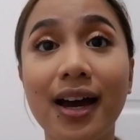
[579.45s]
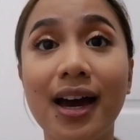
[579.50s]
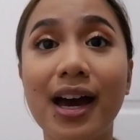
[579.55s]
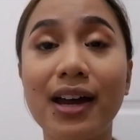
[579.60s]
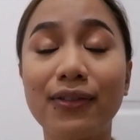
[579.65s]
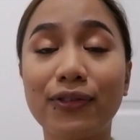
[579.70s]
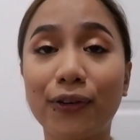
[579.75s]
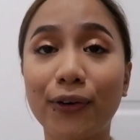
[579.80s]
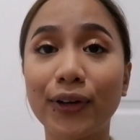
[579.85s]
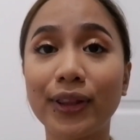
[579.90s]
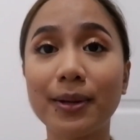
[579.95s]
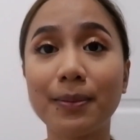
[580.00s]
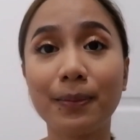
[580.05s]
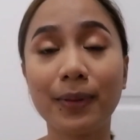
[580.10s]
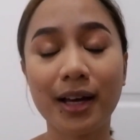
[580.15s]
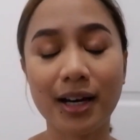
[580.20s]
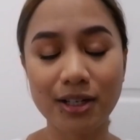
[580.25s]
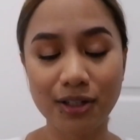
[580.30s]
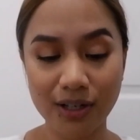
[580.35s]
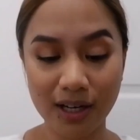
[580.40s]
And for the
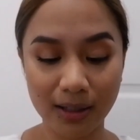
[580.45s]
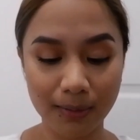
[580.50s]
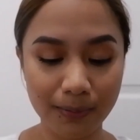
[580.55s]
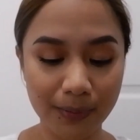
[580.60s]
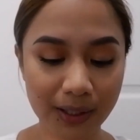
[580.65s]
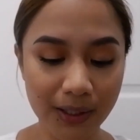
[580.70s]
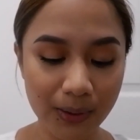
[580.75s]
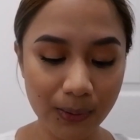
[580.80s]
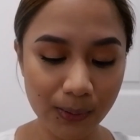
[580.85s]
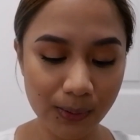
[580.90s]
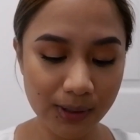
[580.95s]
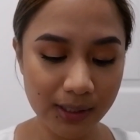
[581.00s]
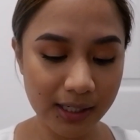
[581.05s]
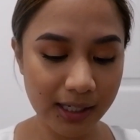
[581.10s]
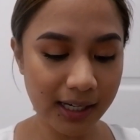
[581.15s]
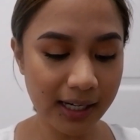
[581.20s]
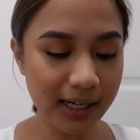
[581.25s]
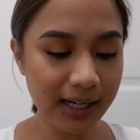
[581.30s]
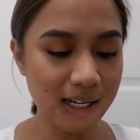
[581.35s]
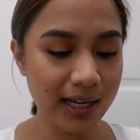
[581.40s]
blush, I'll be
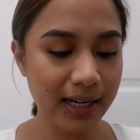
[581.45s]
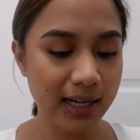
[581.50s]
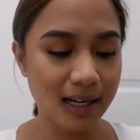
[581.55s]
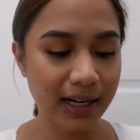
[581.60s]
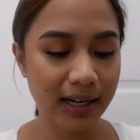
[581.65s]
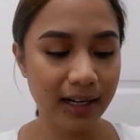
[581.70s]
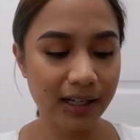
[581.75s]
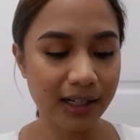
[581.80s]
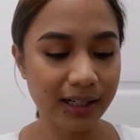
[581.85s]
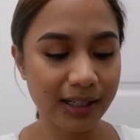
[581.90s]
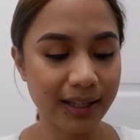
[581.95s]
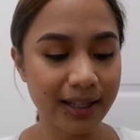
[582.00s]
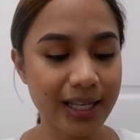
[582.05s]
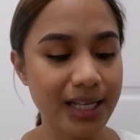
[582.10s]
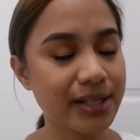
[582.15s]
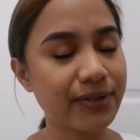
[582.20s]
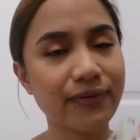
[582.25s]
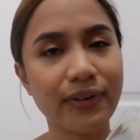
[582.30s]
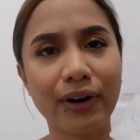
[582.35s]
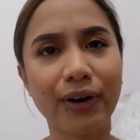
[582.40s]
using
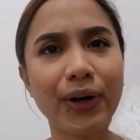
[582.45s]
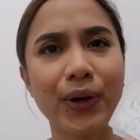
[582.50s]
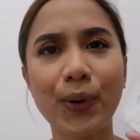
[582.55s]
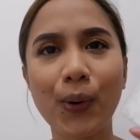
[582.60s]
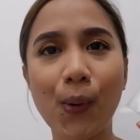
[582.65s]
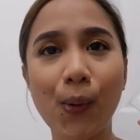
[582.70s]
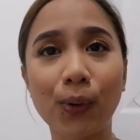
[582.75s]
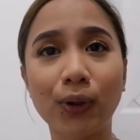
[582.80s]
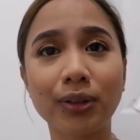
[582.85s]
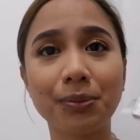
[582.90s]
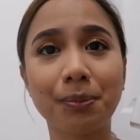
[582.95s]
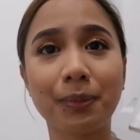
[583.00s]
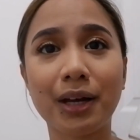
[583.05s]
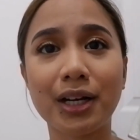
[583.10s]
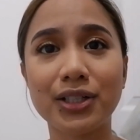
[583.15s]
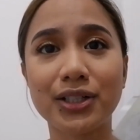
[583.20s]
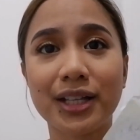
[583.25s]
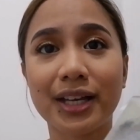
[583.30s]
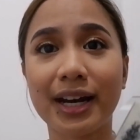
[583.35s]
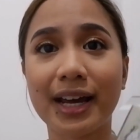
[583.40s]
this very old
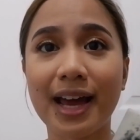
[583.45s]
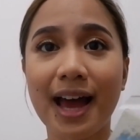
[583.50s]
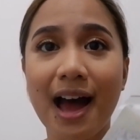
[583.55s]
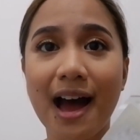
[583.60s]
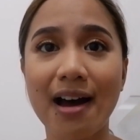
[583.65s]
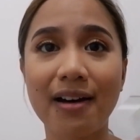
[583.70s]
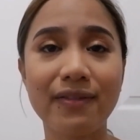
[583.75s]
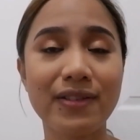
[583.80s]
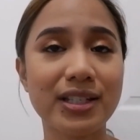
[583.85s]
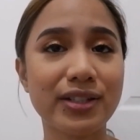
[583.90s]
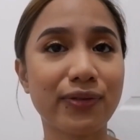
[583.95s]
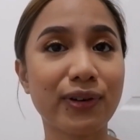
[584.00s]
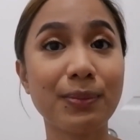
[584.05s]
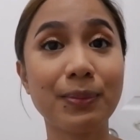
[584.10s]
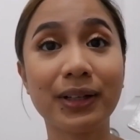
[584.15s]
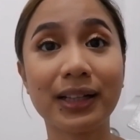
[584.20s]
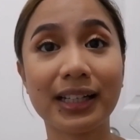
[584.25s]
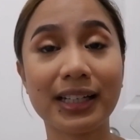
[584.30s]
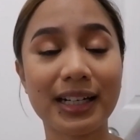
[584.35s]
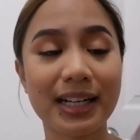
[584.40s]
blush that I have. It's from
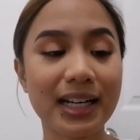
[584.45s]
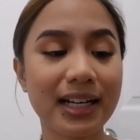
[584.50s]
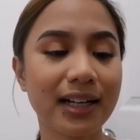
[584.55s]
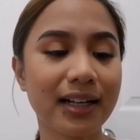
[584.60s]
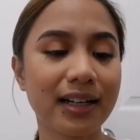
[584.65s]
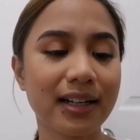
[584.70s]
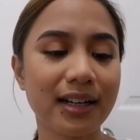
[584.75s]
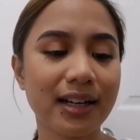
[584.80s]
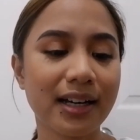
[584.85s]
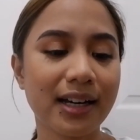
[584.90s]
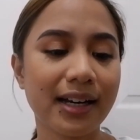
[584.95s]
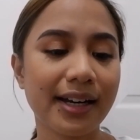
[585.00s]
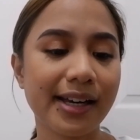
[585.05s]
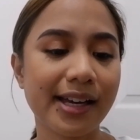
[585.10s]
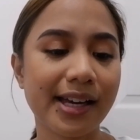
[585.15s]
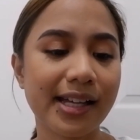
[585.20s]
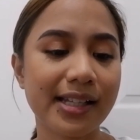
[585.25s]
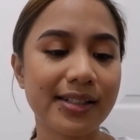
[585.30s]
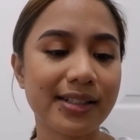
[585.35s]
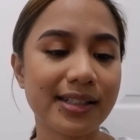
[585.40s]
Clinique.
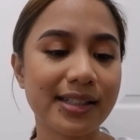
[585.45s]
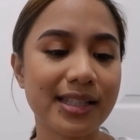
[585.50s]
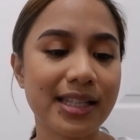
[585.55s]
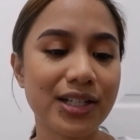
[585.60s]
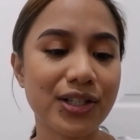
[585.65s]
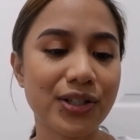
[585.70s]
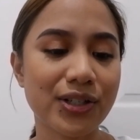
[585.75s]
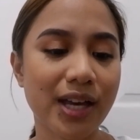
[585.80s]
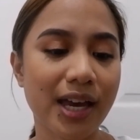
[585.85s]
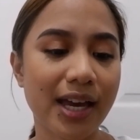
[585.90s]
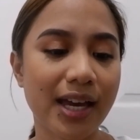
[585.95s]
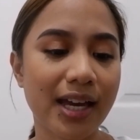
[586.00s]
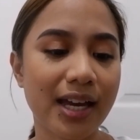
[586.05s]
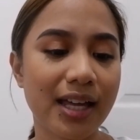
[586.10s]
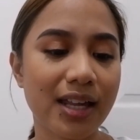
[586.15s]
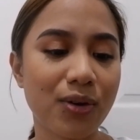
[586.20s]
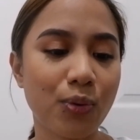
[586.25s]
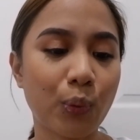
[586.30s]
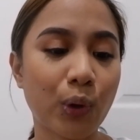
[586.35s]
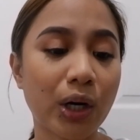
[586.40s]
It's the
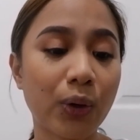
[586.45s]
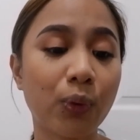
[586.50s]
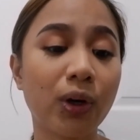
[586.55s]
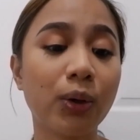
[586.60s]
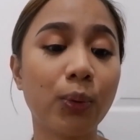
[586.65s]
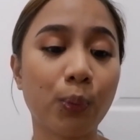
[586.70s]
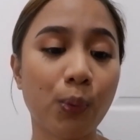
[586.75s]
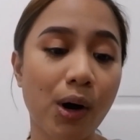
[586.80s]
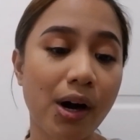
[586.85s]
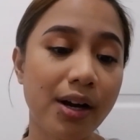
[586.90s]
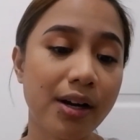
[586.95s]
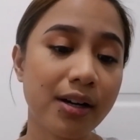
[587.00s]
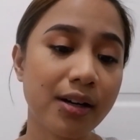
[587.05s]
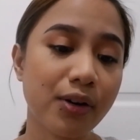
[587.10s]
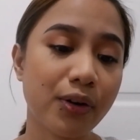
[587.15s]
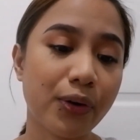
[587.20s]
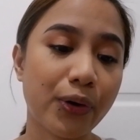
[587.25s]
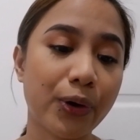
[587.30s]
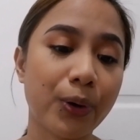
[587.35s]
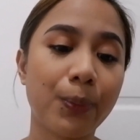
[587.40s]
shade 111
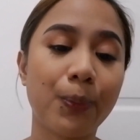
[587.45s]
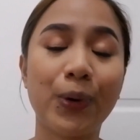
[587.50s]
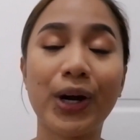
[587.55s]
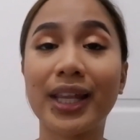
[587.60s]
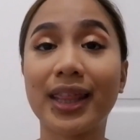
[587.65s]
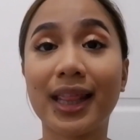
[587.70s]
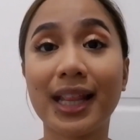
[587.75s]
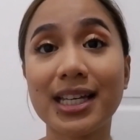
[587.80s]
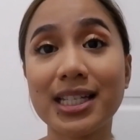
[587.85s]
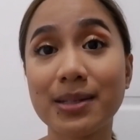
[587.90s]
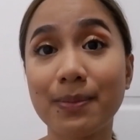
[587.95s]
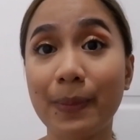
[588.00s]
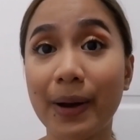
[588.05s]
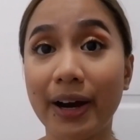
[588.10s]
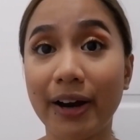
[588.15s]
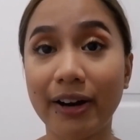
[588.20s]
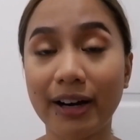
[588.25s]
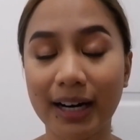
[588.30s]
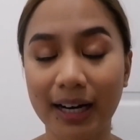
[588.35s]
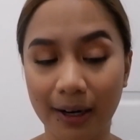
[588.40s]
or Breathless
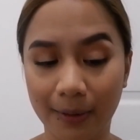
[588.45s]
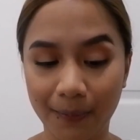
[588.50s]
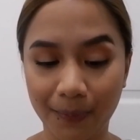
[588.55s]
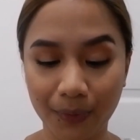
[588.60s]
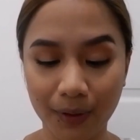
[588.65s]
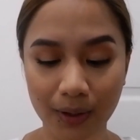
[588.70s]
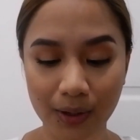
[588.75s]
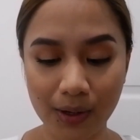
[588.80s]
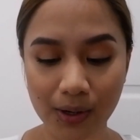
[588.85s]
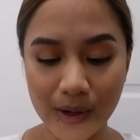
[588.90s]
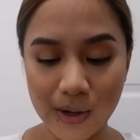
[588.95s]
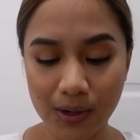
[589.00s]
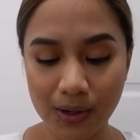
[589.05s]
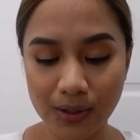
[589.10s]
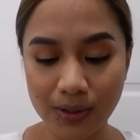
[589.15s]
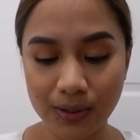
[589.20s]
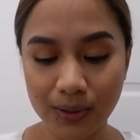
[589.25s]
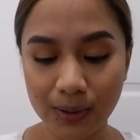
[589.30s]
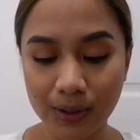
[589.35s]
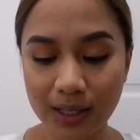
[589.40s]
Berry.
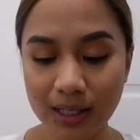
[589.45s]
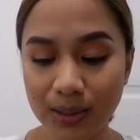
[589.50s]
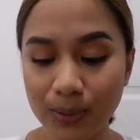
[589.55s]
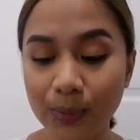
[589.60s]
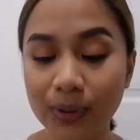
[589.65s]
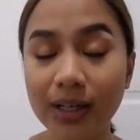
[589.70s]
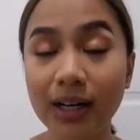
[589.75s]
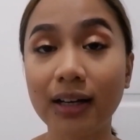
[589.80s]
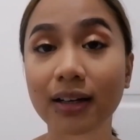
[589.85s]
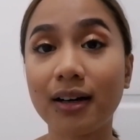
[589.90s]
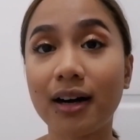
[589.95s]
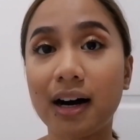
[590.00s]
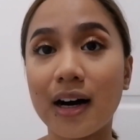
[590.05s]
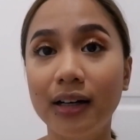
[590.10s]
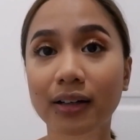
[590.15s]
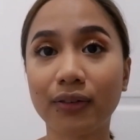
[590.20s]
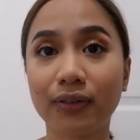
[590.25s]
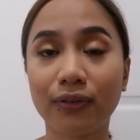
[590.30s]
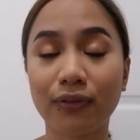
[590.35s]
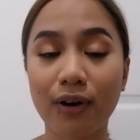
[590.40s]
So this one I
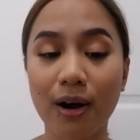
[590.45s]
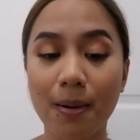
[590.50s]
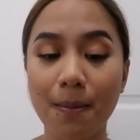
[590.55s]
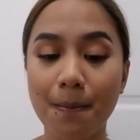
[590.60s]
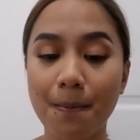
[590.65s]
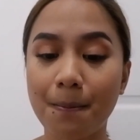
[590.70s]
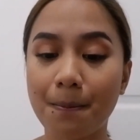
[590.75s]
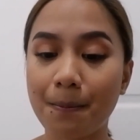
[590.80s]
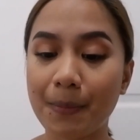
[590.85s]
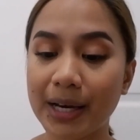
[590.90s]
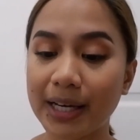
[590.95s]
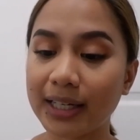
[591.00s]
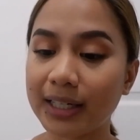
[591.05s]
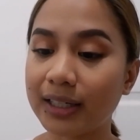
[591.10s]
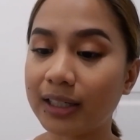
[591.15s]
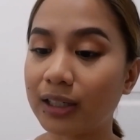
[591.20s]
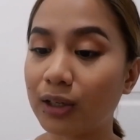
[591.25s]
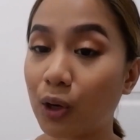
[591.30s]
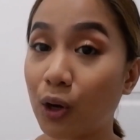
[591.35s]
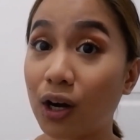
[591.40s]
got from my
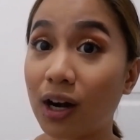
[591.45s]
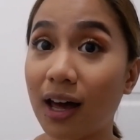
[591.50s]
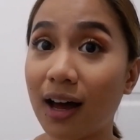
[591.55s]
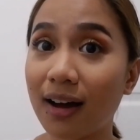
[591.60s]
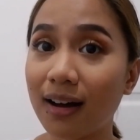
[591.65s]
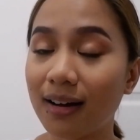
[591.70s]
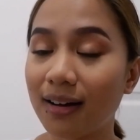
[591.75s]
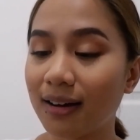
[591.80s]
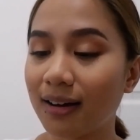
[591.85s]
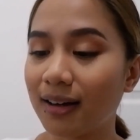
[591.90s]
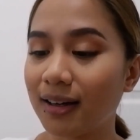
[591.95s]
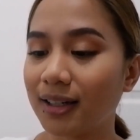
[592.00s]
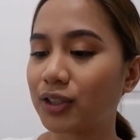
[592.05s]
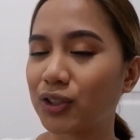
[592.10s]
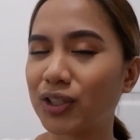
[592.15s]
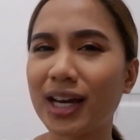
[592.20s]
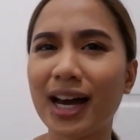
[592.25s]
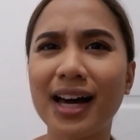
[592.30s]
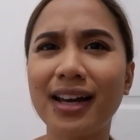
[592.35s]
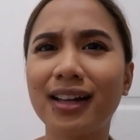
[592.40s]
Lola.
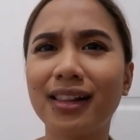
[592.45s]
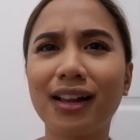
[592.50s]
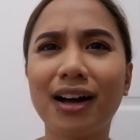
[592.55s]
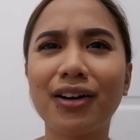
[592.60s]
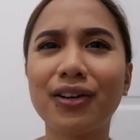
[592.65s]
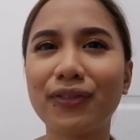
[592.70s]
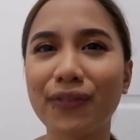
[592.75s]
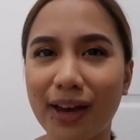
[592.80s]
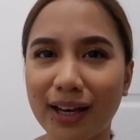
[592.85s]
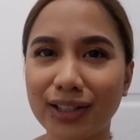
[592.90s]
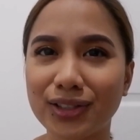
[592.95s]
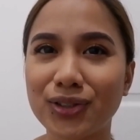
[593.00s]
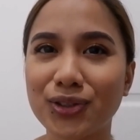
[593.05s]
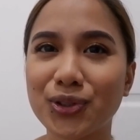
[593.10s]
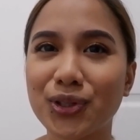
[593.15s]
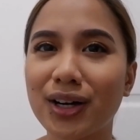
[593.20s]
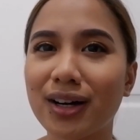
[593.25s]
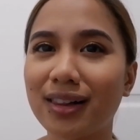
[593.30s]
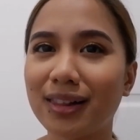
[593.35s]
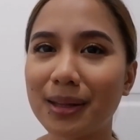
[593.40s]
She had a lot of
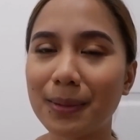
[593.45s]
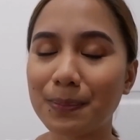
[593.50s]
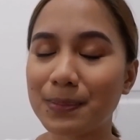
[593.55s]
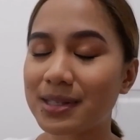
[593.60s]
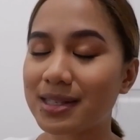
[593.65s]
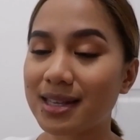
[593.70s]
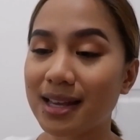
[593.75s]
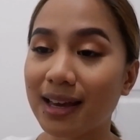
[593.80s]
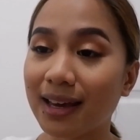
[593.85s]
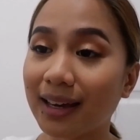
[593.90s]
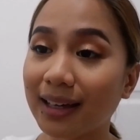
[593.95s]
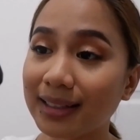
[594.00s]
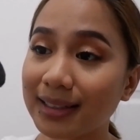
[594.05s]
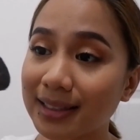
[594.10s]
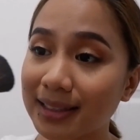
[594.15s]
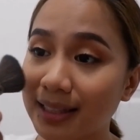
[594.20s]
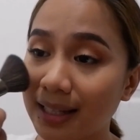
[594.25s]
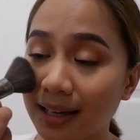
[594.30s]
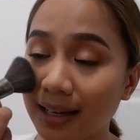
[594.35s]
extra lipsticks